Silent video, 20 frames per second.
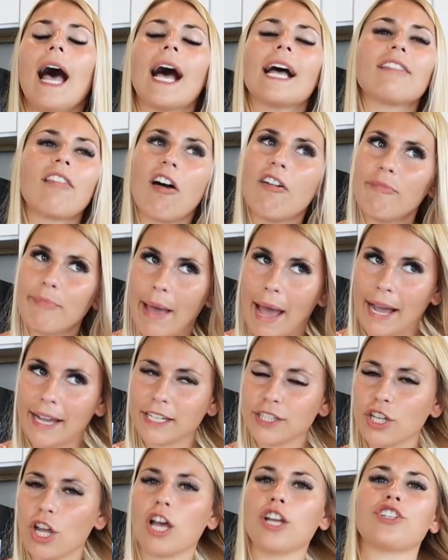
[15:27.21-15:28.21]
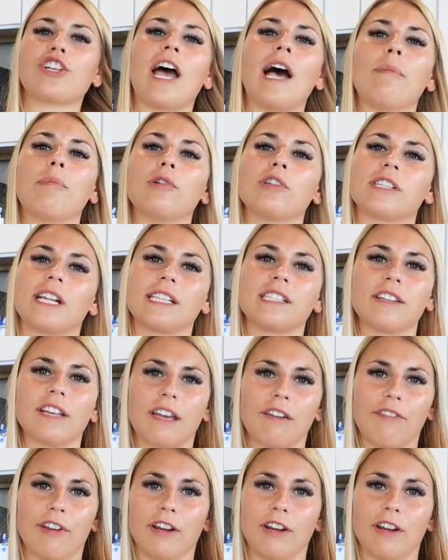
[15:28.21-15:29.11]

I love Macintosh apples. That's like a